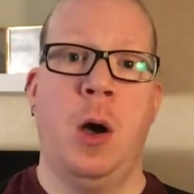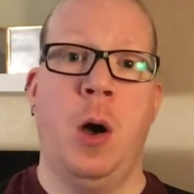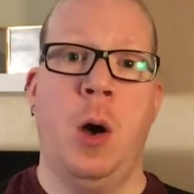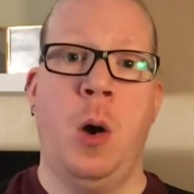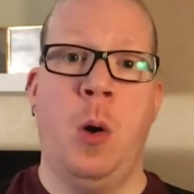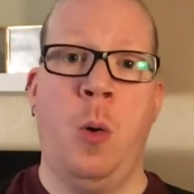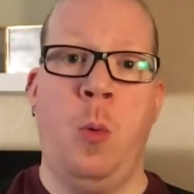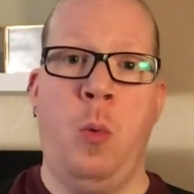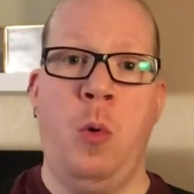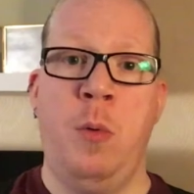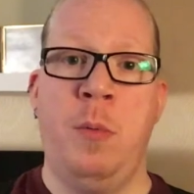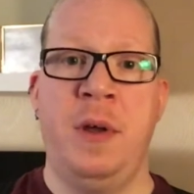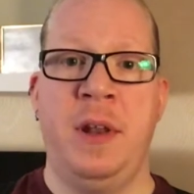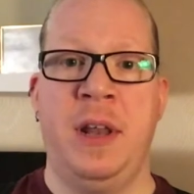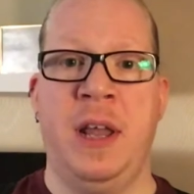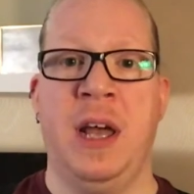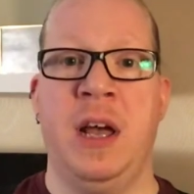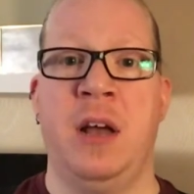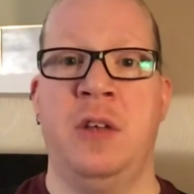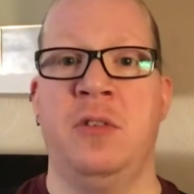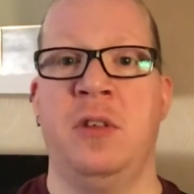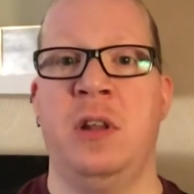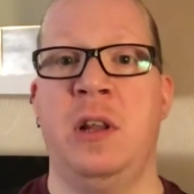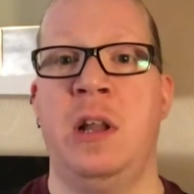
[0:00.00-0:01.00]
A woman
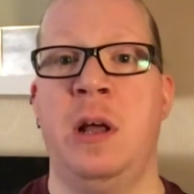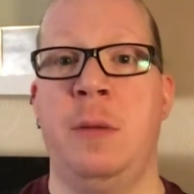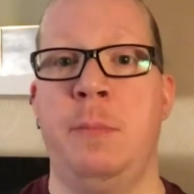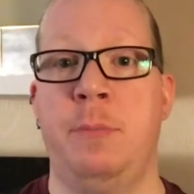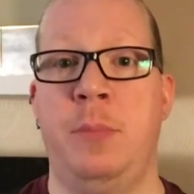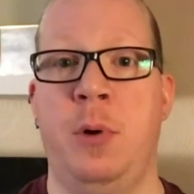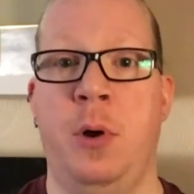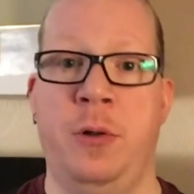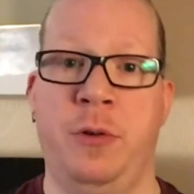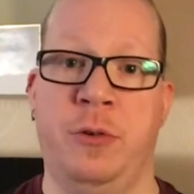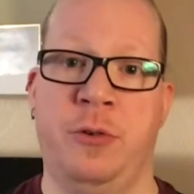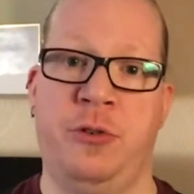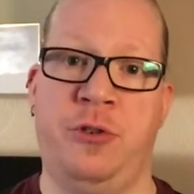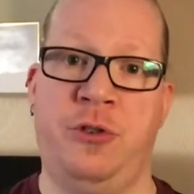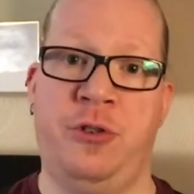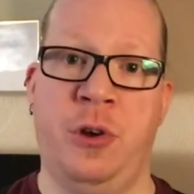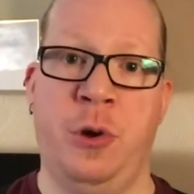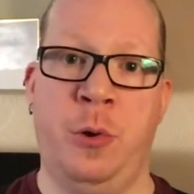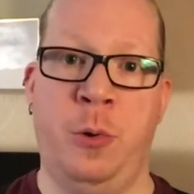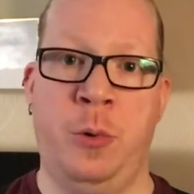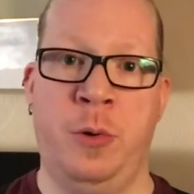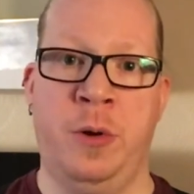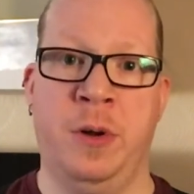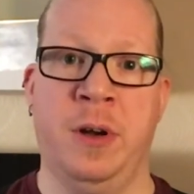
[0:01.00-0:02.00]
has a lump on her
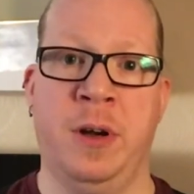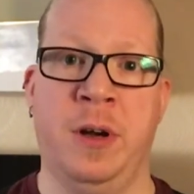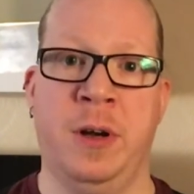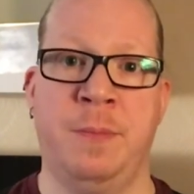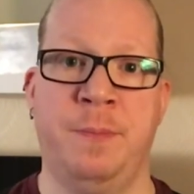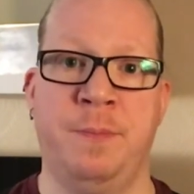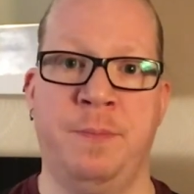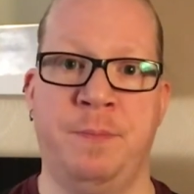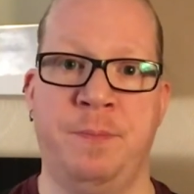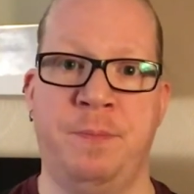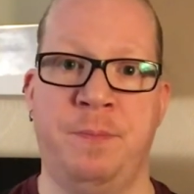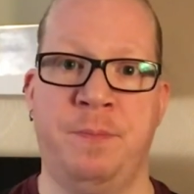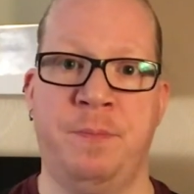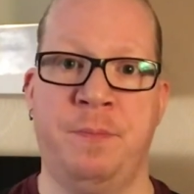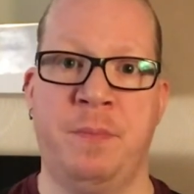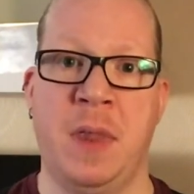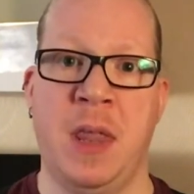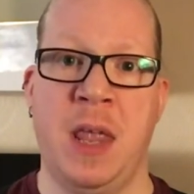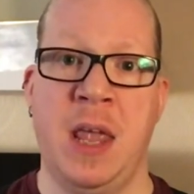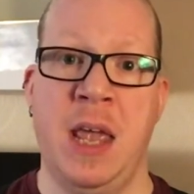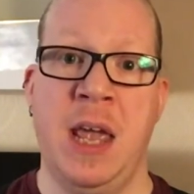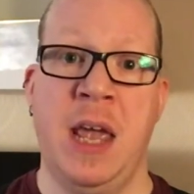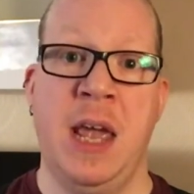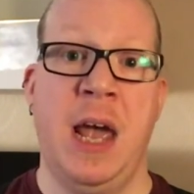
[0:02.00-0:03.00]
shoulder.
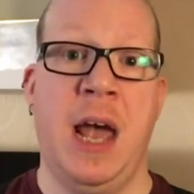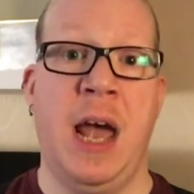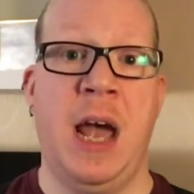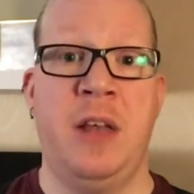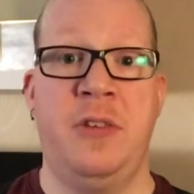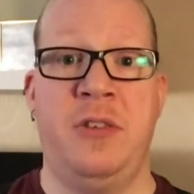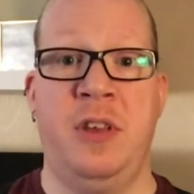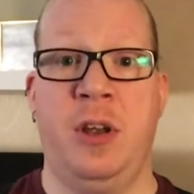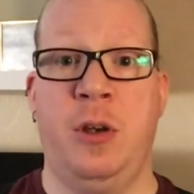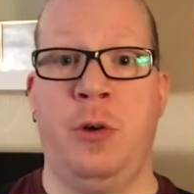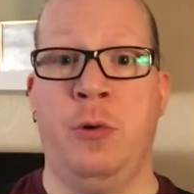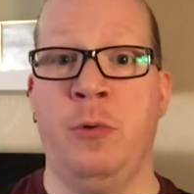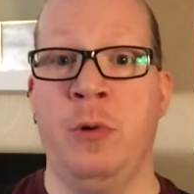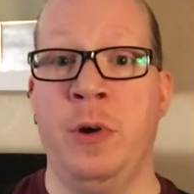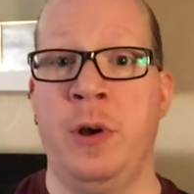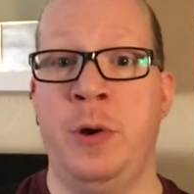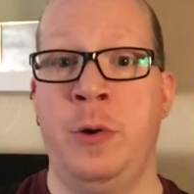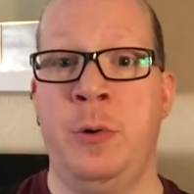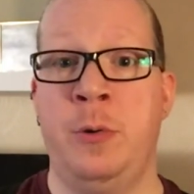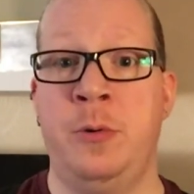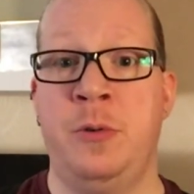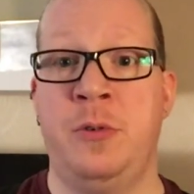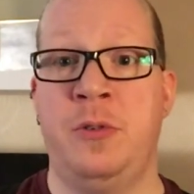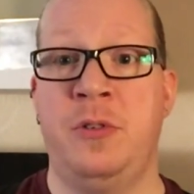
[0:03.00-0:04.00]
As it
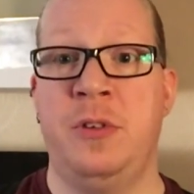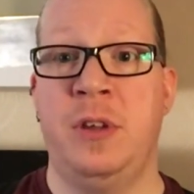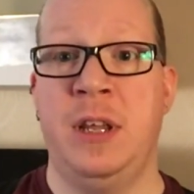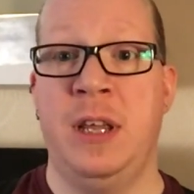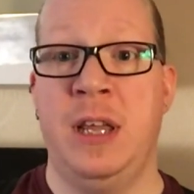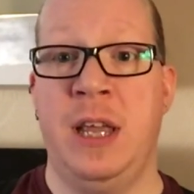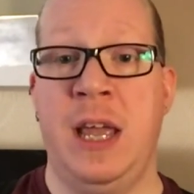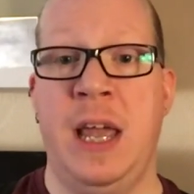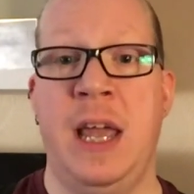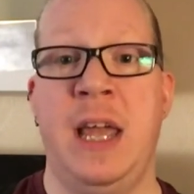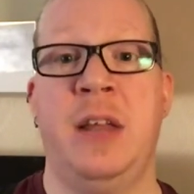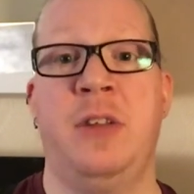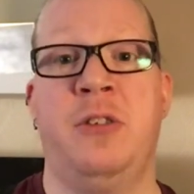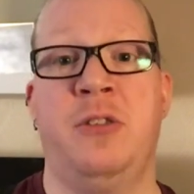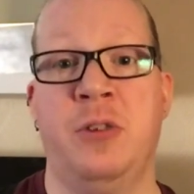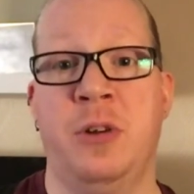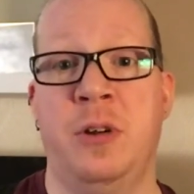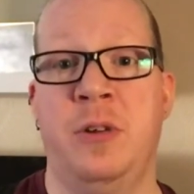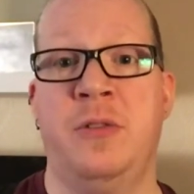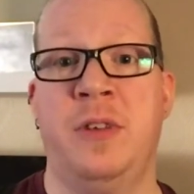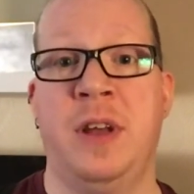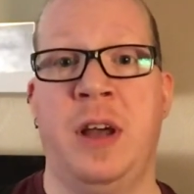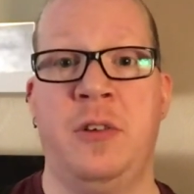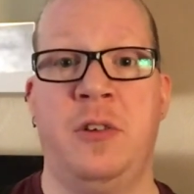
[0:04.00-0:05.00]
grows, it
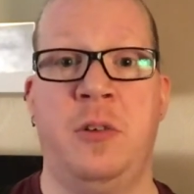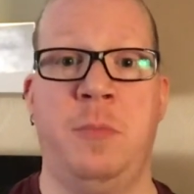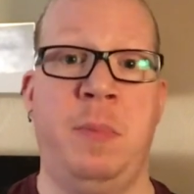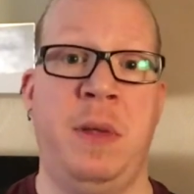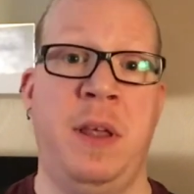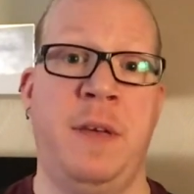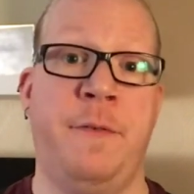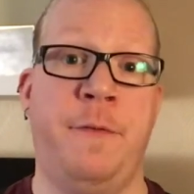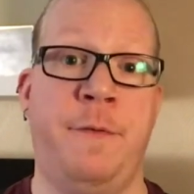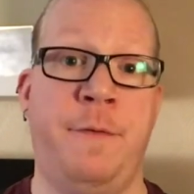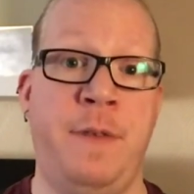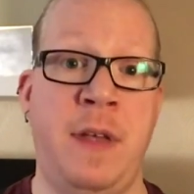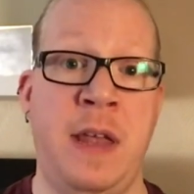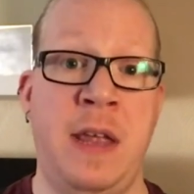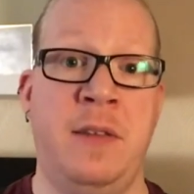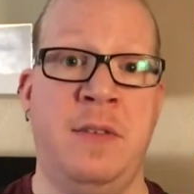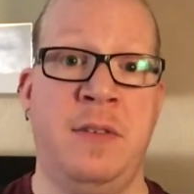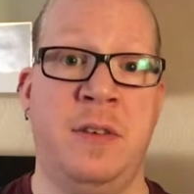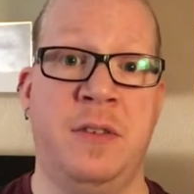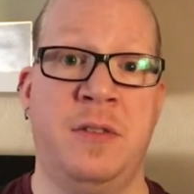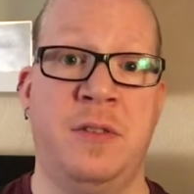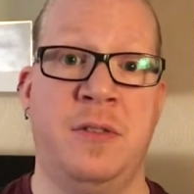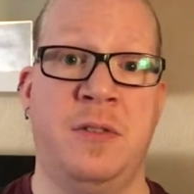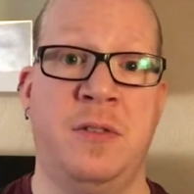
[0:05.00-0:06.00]
turns out to be a
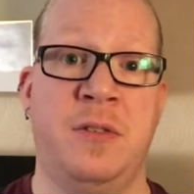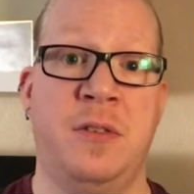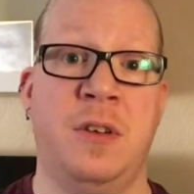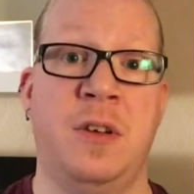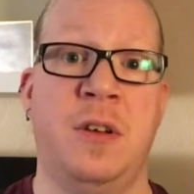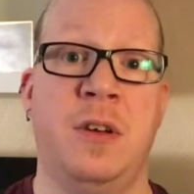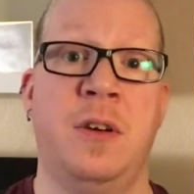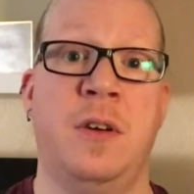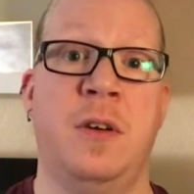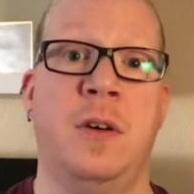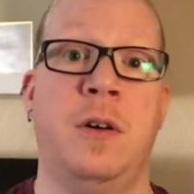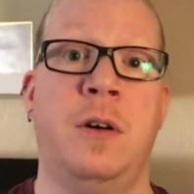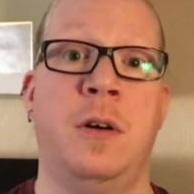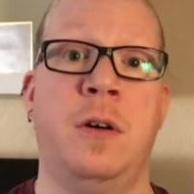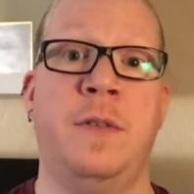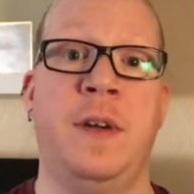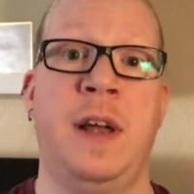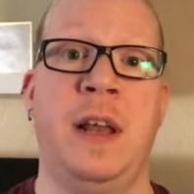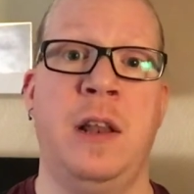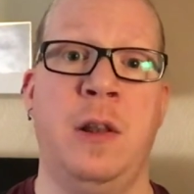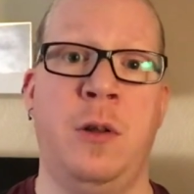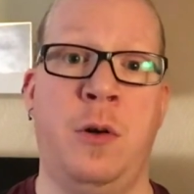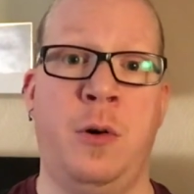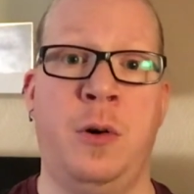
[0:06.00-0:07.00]
fetus of
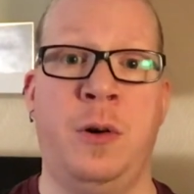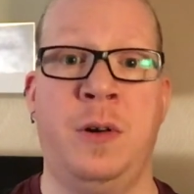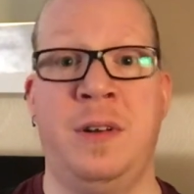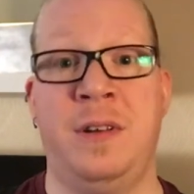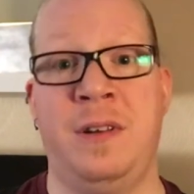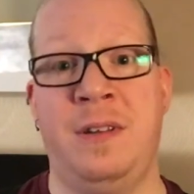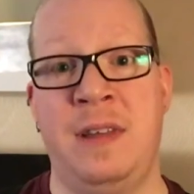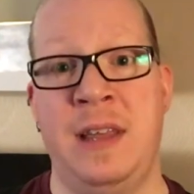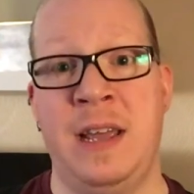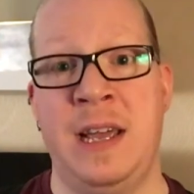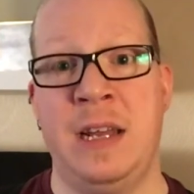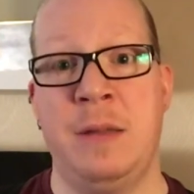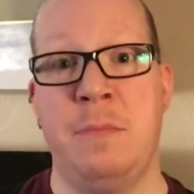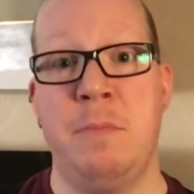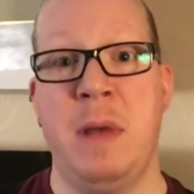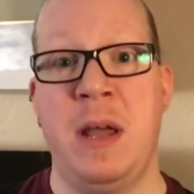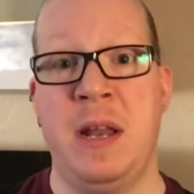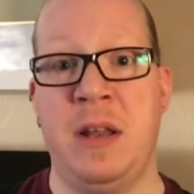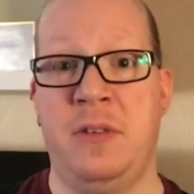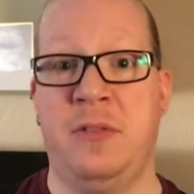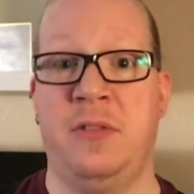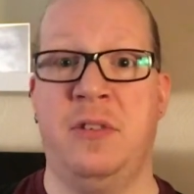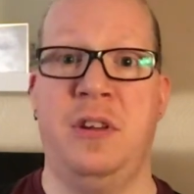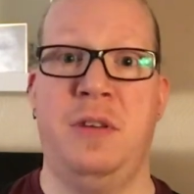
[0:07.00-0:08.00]
a long dead
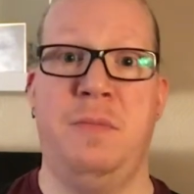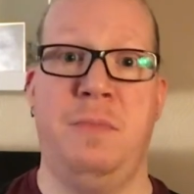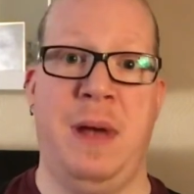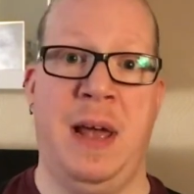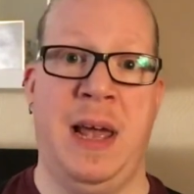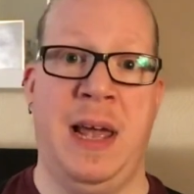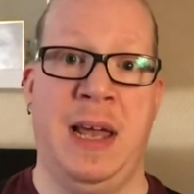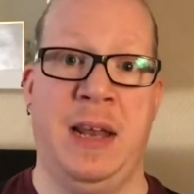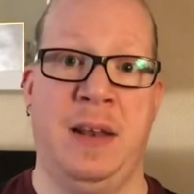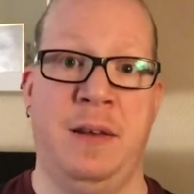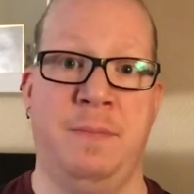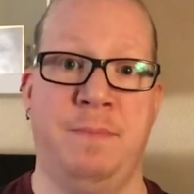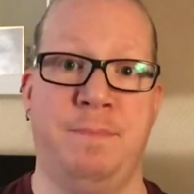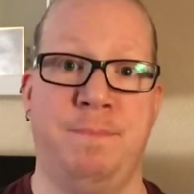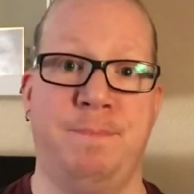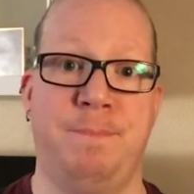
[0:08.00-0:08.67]
medicine man.